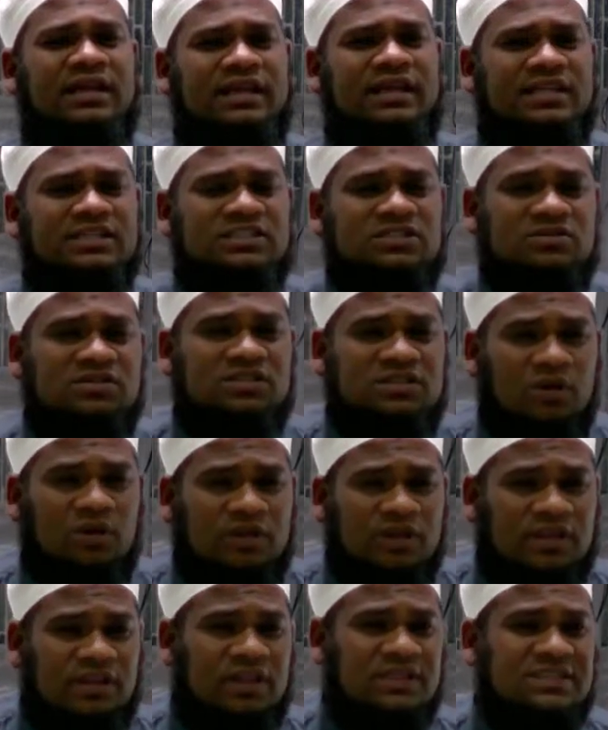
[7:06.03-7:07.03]
blood is to
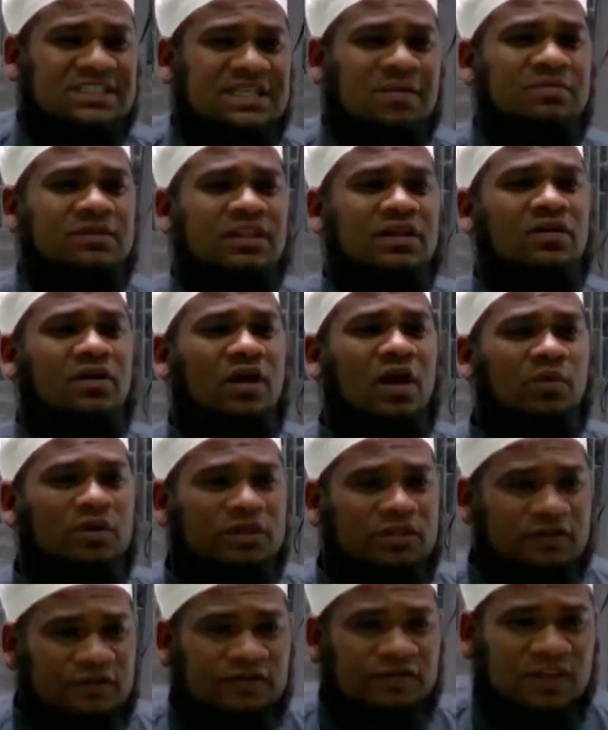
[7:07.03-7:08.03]
show that there's something
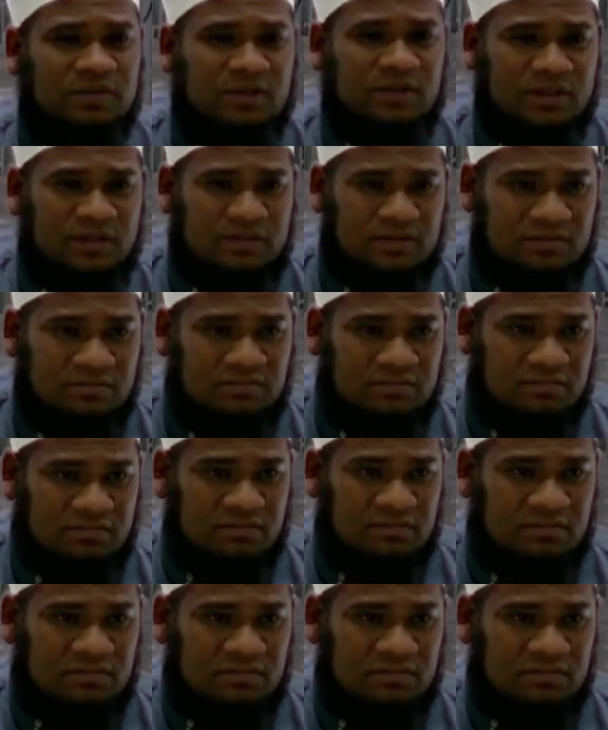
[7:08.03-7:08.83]
wrong with the female.